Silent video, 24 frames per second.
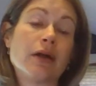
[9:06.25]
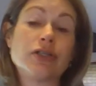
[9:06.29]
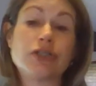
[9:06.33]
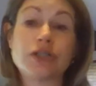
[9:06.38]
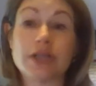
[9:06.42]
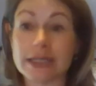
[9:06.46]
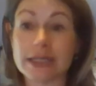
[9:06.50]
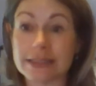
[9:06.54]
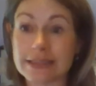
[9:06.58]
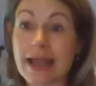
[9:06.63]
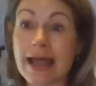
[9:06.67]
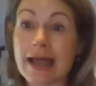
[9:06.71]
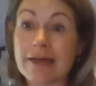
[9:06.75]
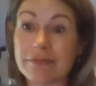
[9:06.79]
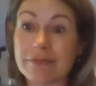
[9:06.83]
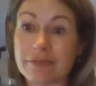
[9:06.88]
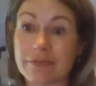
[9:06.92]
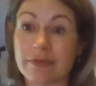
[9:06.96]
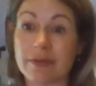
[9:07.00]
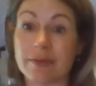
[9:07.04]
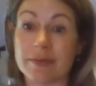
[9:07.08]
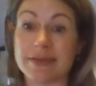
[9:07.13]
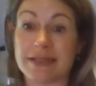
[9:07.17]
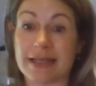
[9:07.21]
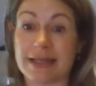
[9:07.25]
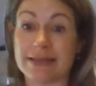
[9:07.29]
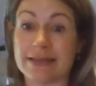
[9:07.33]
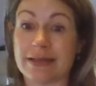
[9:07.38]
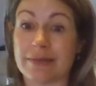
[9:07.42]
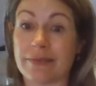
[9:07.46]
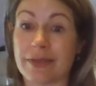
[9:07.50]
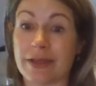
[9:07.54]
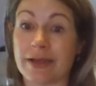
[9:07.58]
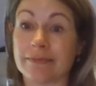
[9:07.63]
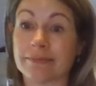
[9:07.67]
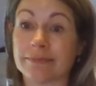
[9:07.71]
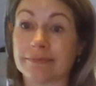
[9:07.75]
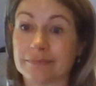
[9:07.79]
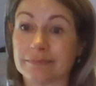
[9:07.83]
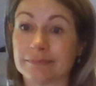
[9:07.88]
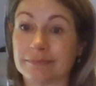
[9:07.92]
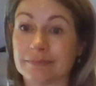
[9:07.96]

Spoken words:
Just half of them said something.